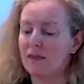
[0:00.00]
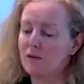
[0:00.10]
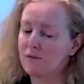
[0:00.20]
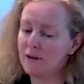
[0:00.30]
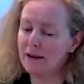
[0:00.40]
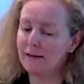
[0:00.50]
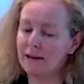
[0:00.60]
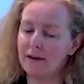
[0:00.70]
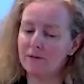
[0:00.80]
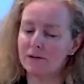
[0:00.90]
The fig
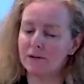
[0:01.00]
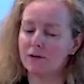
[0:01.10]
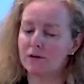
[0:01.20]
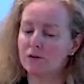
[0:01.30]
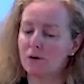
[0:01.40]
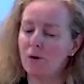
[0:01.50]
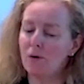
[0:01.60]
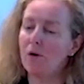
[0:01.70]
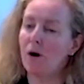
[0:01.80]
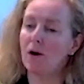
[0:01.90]
leaves, so
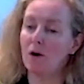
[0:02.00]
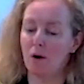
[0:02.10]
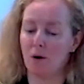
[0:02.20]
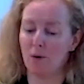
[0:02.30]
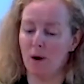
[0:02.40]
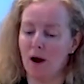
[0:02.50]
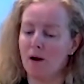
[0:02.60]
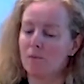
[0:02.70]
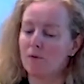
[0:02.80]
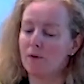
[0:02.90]
long ago,
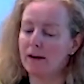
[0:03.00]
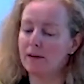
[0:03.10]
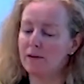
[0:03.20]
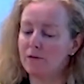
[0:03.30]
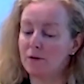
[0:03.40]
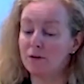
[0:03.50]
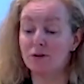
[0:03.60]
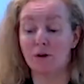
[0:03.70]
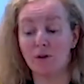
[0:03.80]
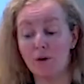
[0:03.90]
provided the first
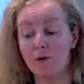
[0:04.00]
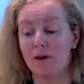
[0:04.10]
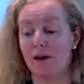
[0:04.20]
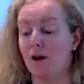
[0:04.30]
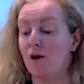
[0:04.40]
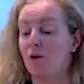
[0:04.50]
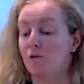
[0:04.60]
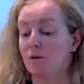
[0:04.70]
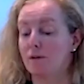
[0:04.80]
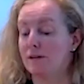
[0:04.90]
clothing
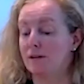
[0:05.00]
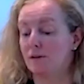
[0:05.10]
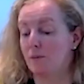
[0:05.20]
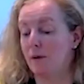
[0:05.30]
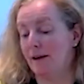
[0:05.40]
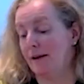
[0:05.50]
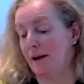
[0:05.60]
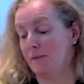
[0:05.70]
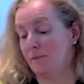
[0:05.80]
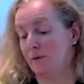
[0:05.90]
for the disobedient
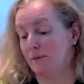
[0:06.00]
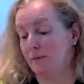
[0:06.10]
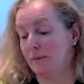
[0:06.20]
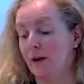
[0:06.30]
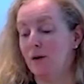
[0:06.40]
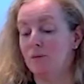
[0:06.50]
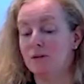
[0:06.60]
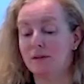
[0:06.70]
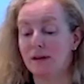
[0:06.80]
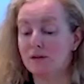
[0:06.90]
couple,
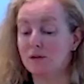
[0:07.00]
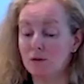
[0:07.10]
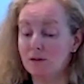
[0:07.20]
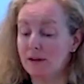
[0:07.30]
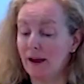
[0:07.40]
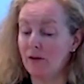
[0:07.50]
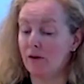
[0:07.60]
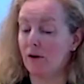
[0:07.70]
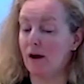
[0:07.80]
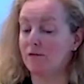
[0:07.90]
which they sewed together
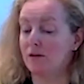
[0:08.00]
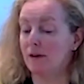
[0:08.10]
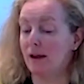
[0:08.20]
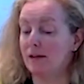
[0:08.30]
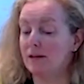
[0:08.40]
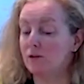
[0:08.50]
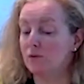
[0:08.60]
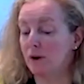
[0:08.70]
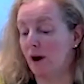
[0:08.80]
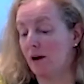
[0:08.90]
after they
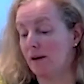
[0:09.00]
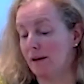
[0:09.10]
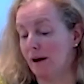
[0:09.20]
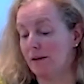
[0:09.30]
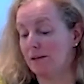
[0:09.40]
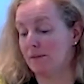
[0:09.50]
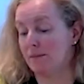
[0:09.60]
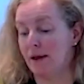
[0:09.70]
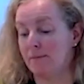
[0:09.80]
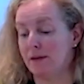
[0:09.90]
disregarded God's
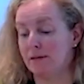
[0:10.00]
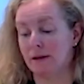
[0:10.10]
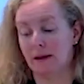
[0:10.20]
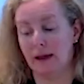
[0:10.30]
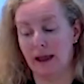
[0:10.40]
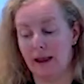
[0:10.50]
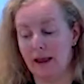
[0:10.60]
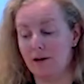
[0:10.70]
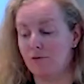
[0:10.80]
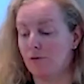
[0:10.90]
commandment and
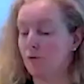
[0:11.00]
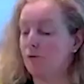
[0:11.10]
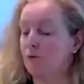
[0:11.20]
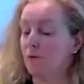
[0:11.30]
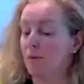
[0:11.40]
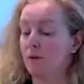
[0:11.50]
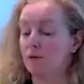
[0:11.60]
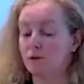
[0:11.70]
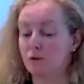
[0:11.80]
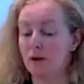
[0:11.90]
ate fruit from the
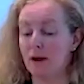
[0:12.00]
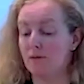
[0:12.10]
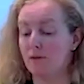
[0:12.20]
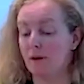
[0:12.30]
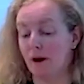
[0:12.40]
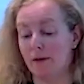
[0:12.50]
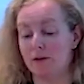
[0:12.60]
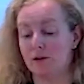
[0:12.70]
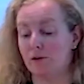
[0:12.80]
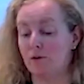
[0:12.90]
tree of the
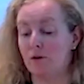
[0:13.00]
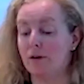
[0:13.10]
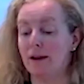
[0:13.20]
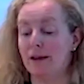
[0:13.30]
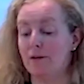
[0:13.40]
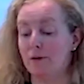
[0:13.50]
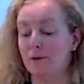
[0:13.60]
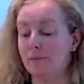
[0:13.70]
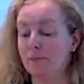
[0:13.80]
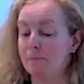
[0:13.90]
knowledge of good and evil.
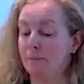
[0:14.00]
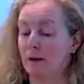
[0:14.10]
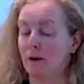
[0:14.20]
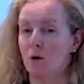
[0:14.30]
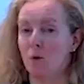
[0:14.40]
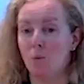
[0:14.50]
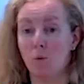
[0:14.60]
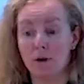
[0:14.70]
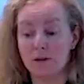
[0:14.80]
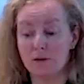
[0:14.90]

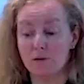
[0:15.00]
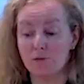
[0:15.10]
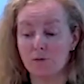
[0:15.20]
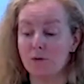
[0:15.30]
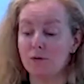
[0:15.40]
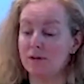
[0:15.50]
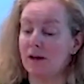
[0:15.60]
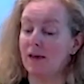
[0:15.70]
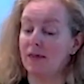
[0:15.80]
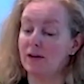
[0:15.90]
Was the fruit
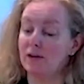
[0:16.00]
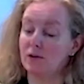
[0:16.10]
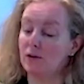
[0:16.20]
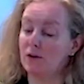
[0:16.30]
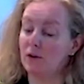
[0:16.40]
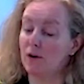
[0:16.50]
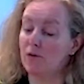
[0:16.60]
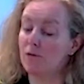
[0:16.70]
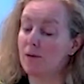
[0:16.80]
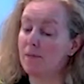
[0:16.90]
they took
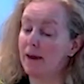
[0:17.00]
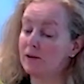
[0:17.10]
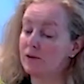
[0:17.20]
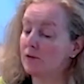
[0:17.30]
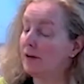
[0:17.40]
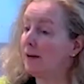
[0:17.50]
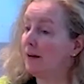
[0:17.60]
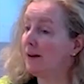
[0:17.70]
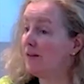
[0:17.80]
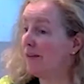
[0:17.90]
from that
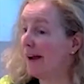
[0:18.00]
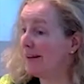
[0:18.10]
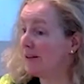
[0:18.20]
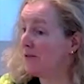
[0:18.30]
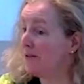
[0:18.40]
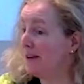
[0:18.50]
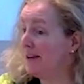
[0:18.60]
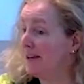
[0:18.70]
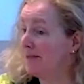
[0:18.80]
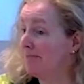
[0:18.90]
tree, in fact, a
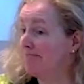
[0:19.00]
fig?